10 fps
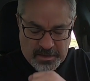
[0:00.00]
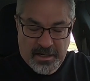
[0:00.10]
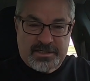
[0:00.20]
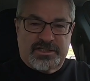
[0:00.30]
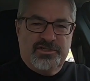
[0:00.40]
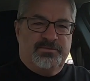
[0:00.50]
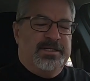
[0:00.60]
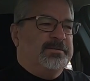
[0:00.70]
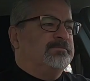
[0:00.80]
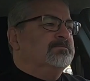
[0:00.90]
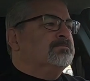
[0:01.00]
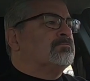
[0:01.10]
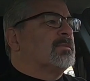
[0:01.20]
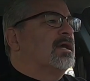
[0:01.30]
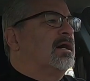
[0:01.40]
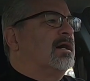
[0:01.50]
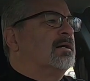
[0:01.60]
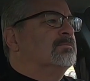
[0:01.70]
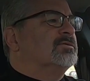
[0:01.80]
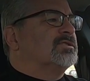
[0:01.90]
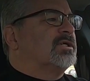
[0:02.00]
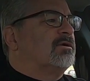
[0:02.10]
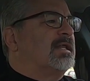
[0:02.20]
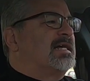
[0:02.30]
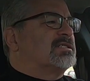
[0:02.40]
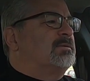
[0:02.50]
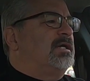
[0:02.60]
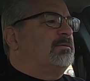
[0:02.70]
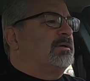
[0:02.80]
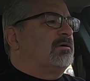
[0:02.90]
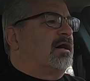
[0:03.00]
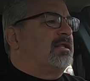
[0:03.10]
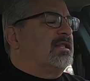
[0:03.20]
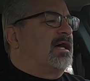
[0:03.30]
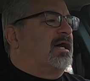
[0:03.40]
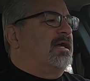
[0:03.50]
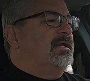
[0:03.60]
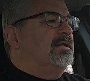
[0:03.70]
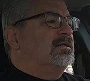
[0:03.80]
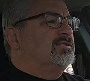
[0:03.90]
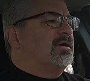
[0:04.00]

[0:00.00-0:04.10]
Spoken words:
Excuse me. So last week we were online